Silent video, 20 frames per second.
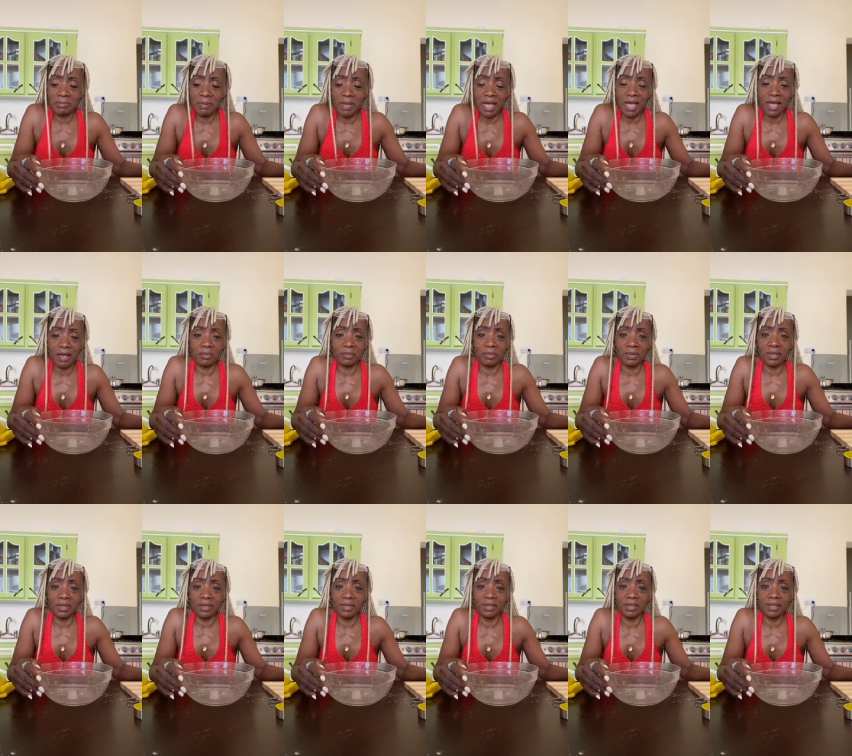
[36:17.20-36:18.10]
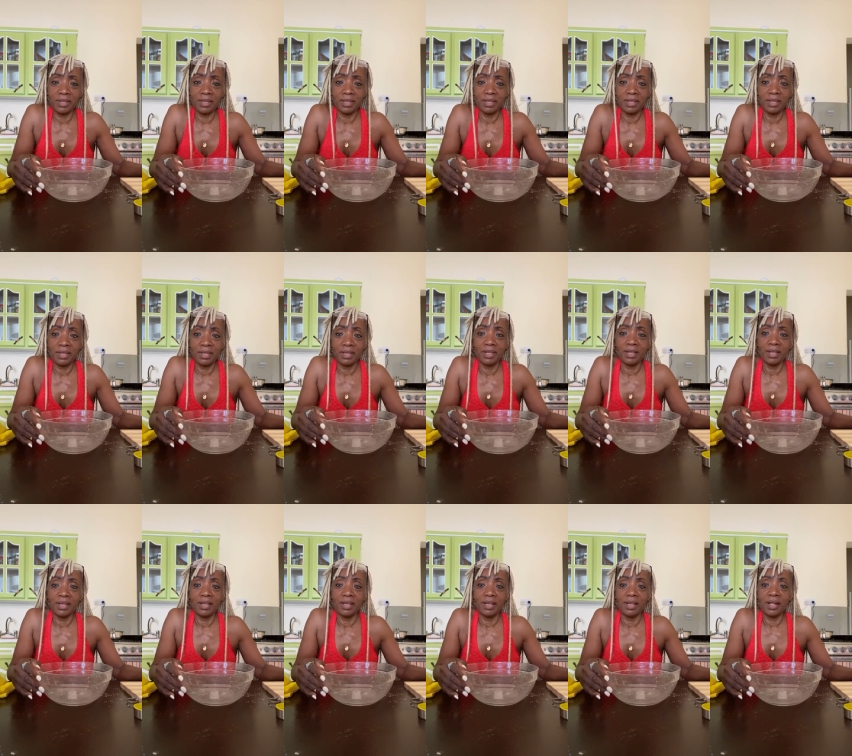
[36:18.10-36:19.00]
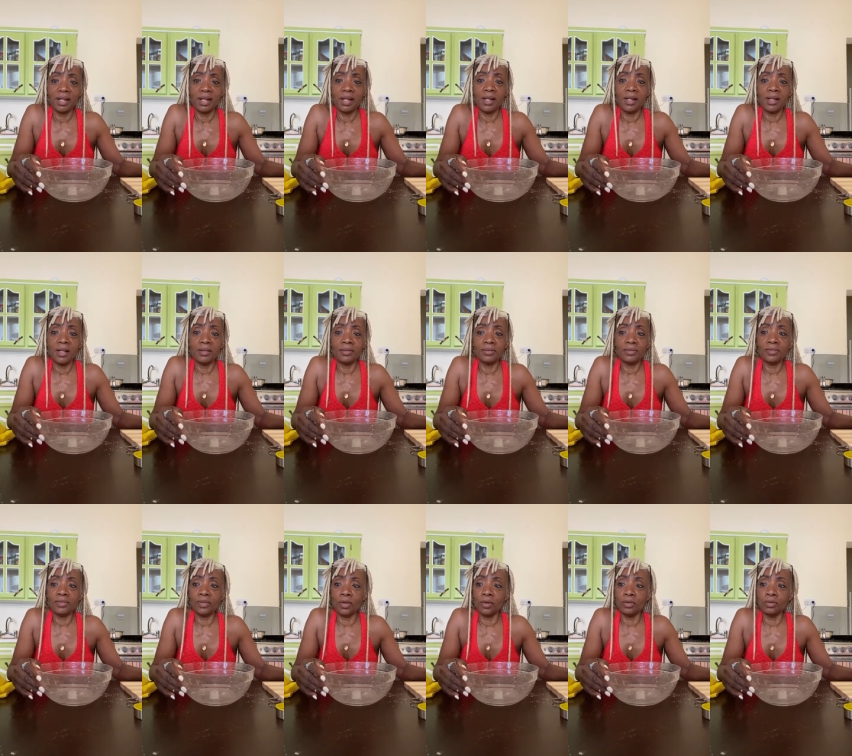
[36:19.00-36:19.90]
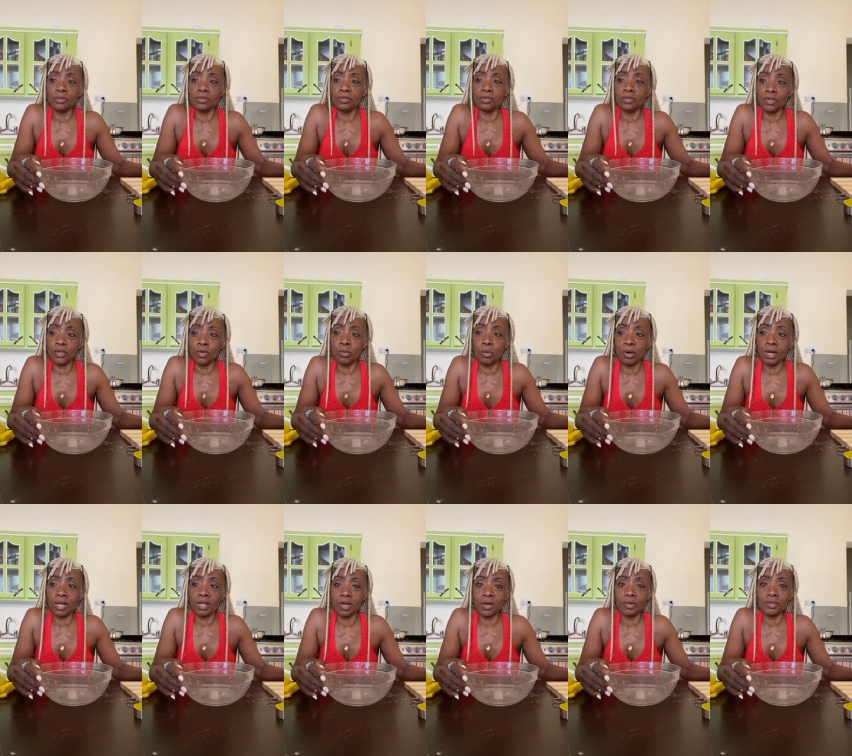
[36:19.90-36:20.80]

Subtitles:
Oh my God. This stuff smells so